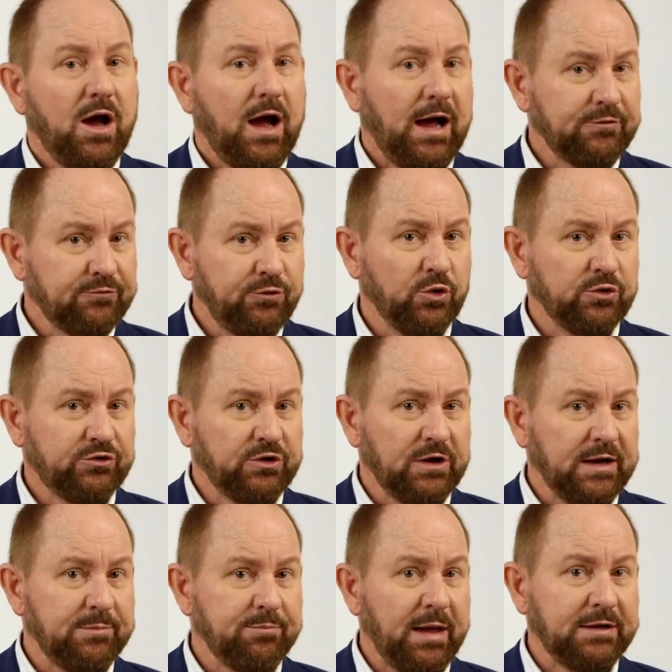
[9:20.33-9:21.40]

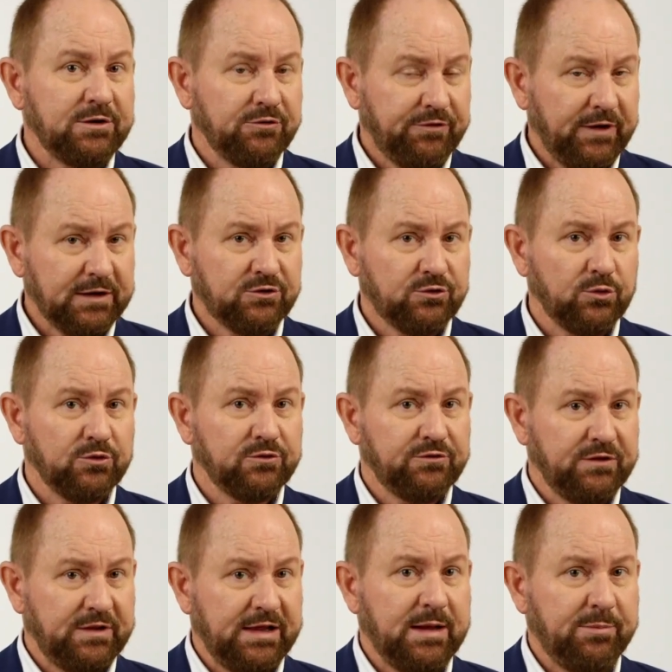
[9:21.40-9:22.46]
Unfortunately, manufacturers
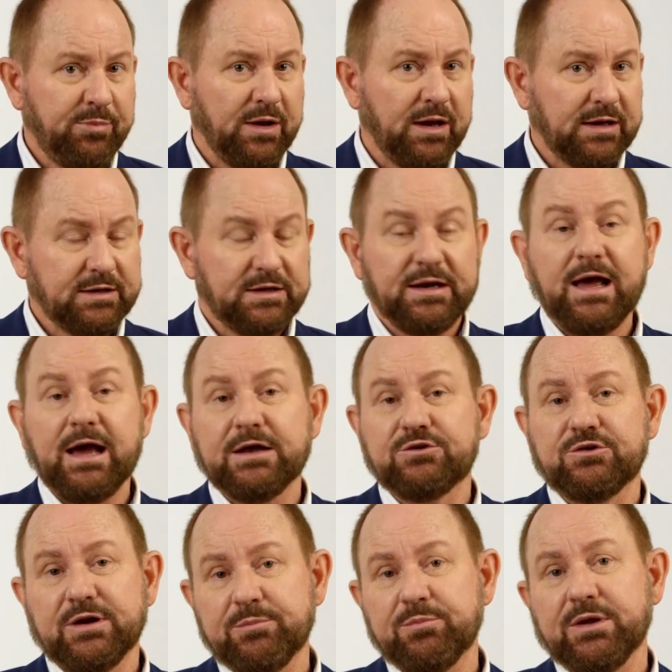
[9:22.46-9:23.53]
for their part are
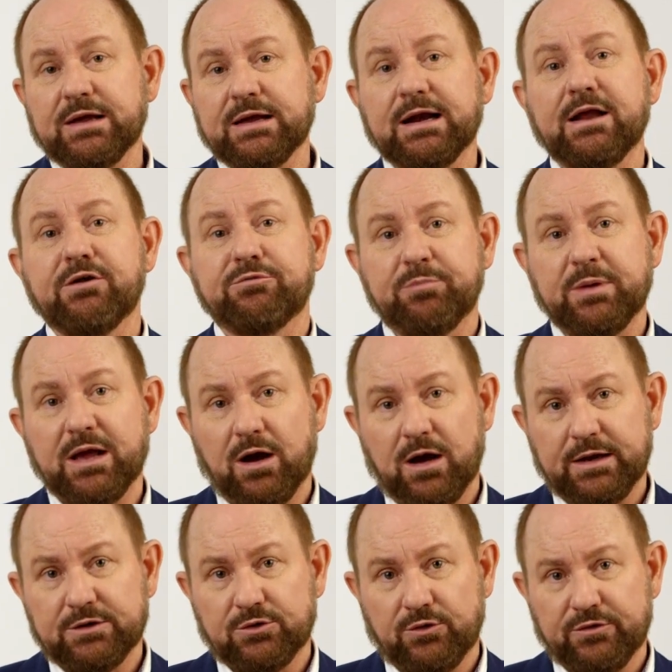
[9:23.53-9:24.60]
largely being left
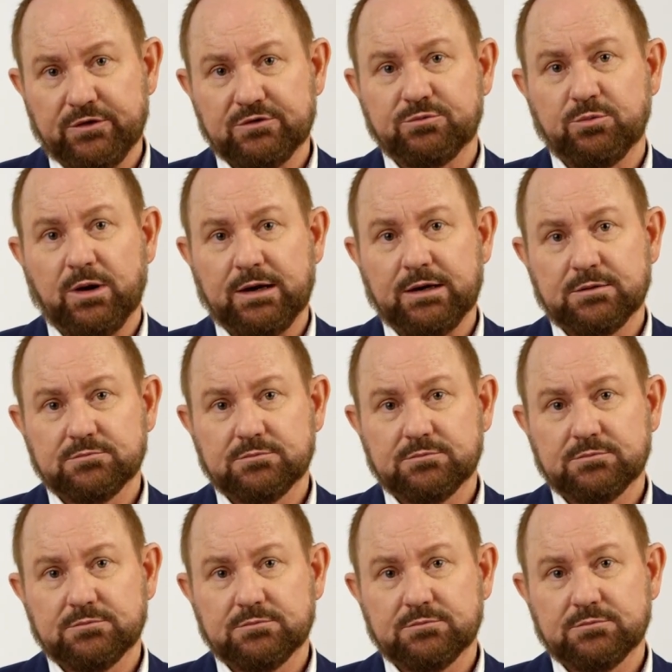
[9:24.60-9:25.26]
behind on this one.